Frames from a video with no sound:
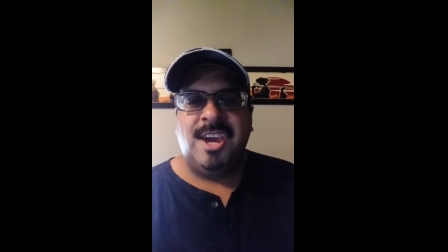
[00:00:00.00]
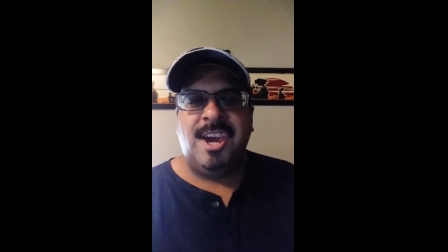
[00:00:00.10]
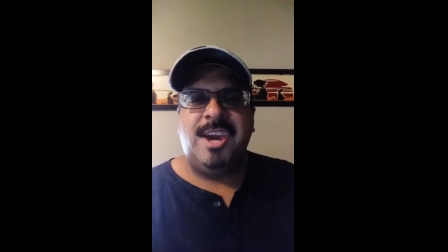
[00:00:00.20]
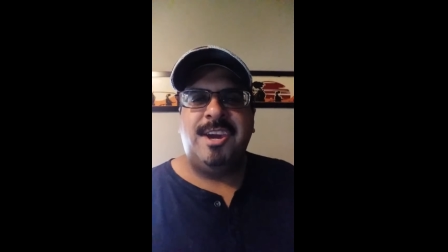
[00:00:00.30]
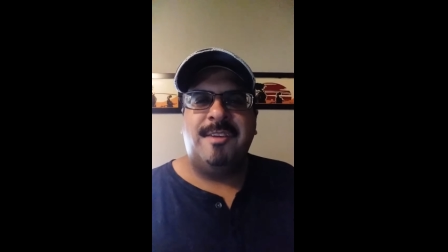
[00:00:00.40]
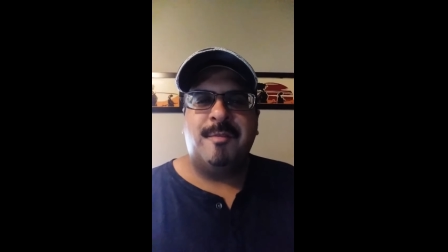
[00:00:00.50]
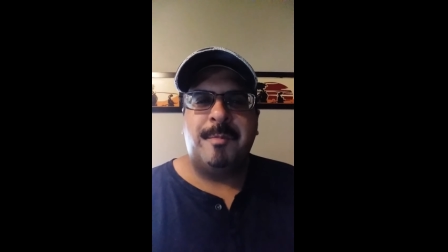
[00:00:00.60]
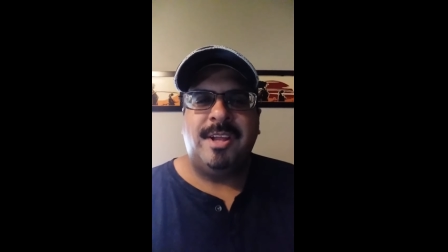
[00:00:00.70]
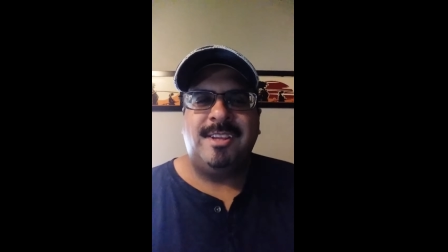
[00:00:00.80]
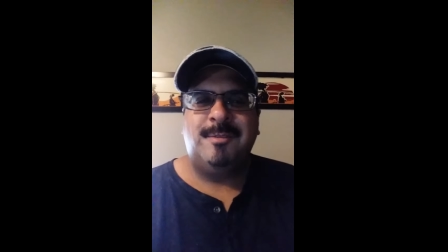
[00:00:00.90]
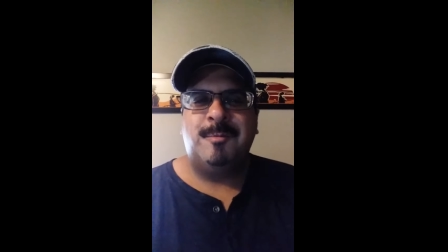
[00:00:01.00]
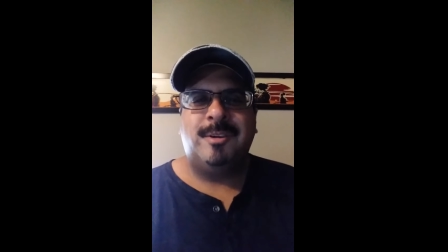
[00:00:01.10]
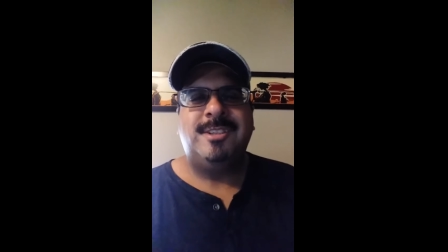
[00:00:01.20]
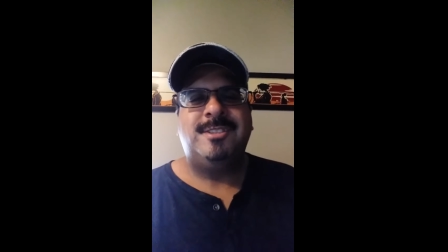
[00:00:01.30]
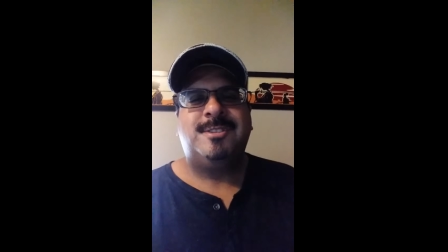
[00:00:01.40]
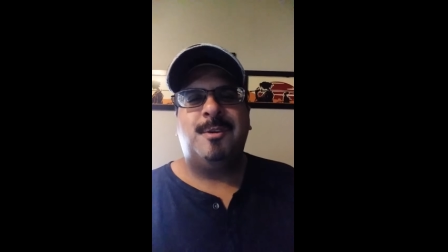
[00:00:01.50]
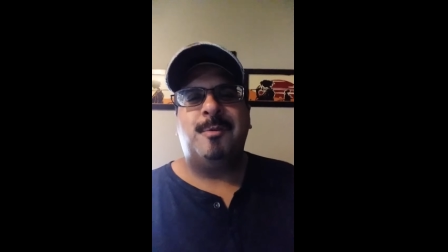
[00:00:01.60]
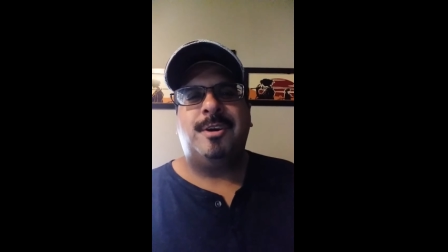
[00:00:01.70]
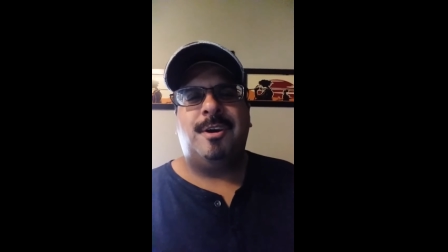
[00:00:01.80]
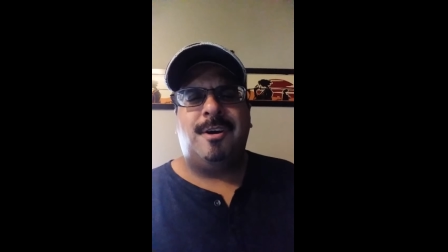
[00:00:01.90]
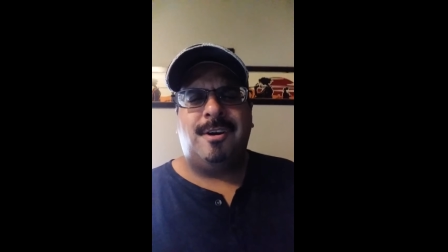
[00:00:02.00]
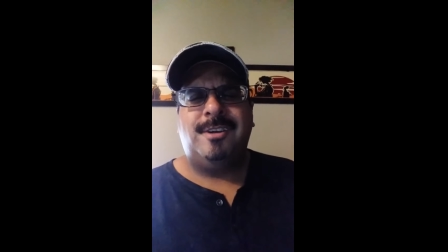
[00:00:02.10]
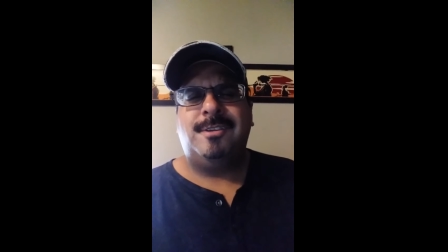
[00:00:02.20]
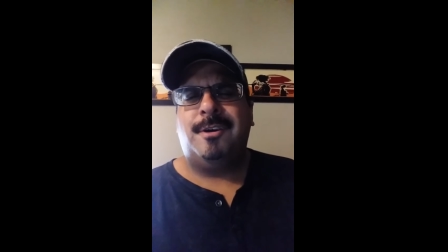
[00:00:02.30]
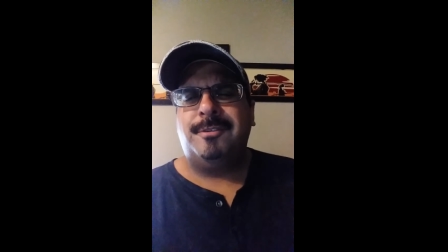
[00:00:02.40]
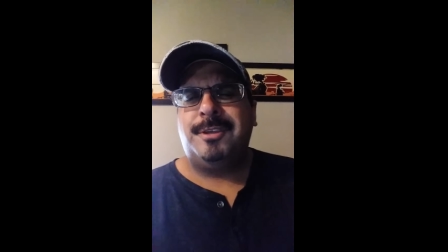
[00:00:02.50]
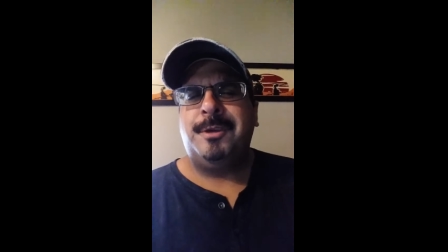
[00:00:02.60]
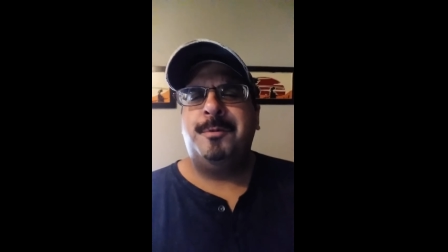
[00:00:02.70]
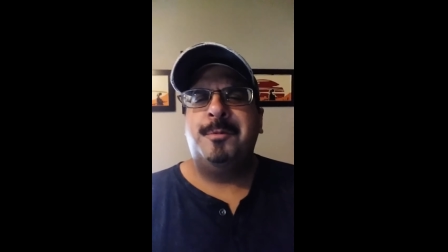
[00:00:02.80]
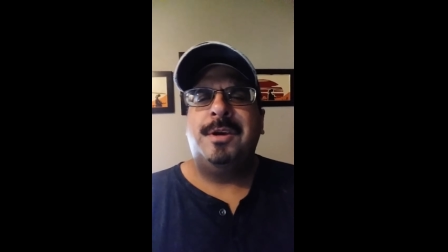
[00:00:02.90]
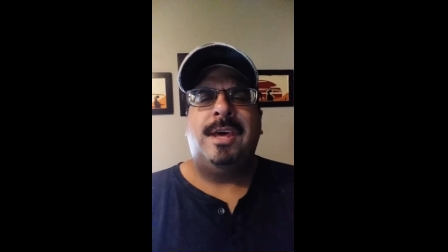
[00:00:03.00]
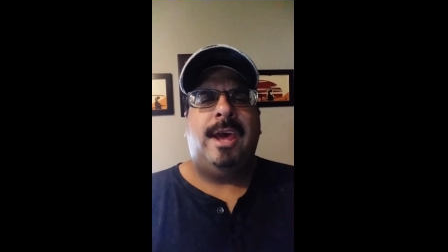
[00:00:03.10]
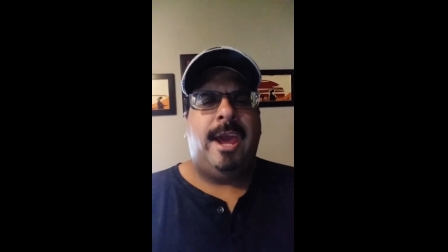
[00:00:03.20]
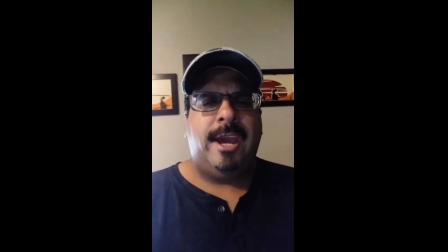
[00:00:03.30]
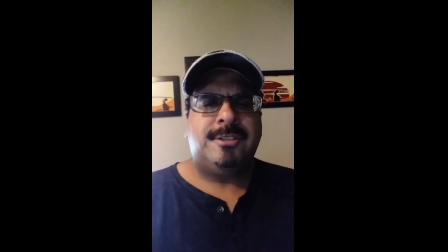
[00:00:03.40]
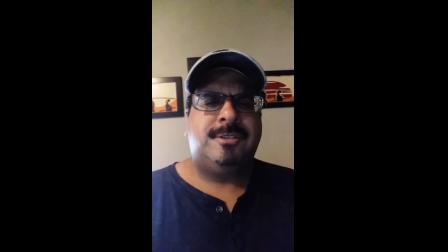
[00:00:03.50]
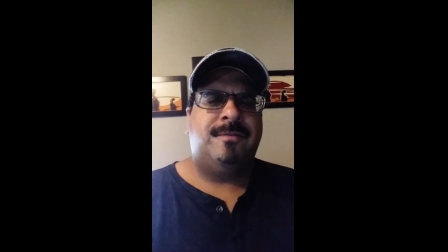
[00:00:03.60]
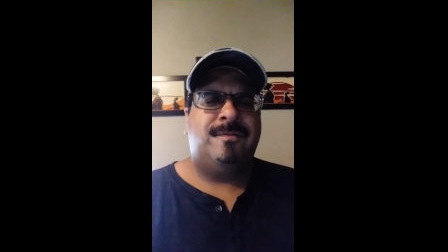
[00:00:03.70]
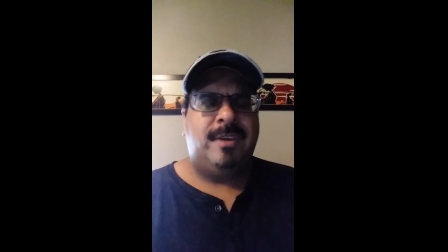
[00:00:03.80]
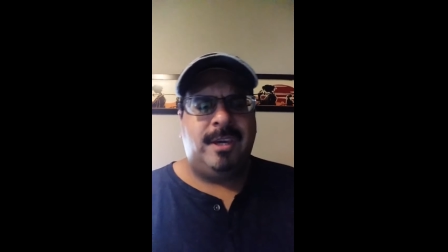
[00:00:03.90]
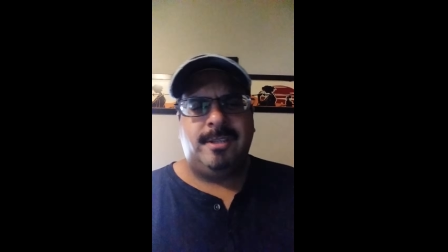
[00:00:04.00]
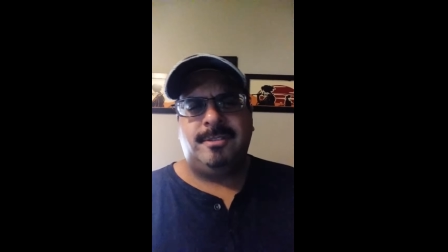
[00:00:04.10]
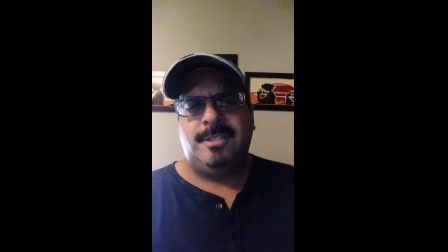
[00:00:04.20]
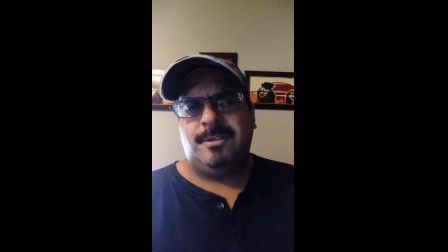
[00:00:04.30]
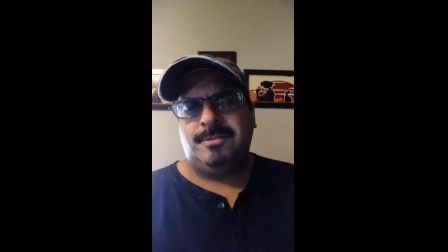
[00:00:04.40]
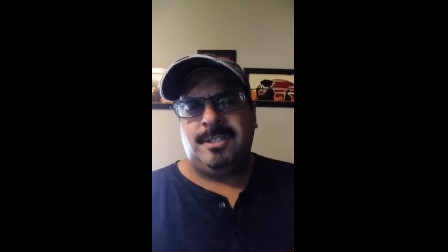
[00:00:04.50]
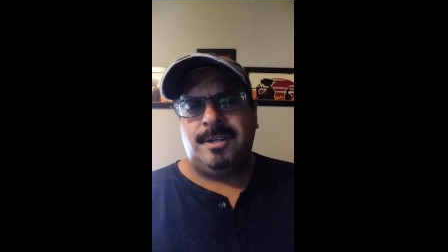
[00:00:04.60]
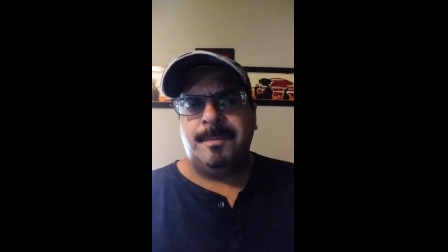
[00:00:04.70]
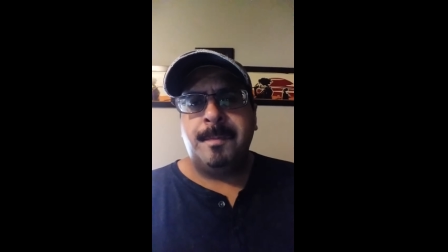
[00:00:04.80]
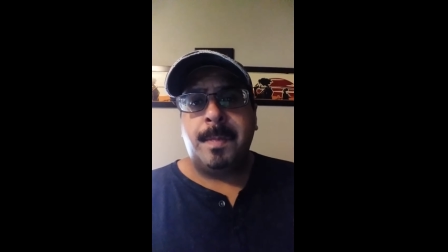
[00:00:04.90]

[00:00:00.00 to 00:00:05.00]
Hey everybody, what is going on, all you action fans out there?